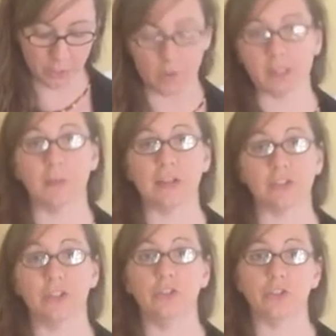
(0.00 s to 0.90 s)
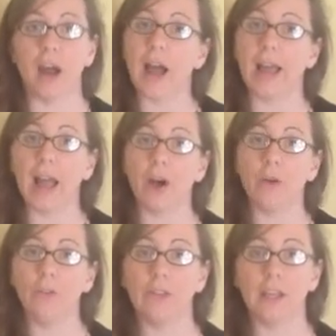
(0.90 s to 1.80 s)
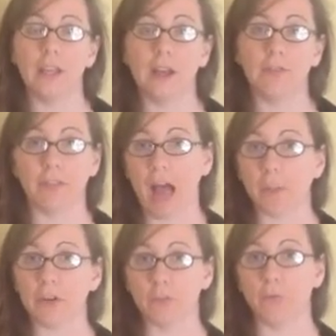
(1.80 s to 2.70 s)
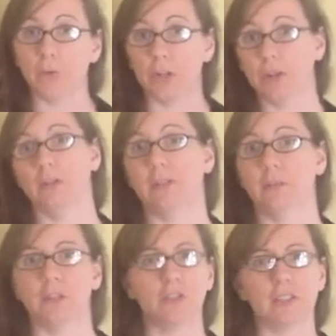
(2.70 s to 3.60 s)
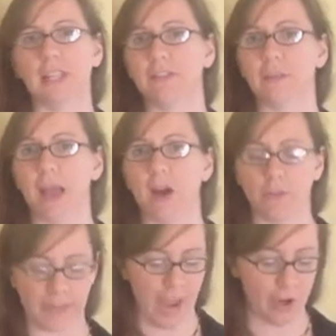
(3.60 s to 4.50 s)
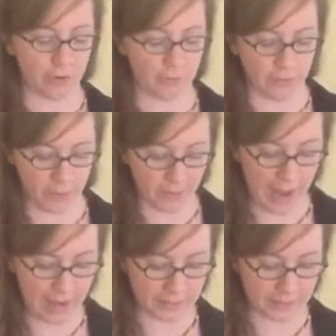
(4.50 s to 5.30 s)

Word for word: want to make sure you dry out the flowers before you use them. So just leave them out on the counter for a few days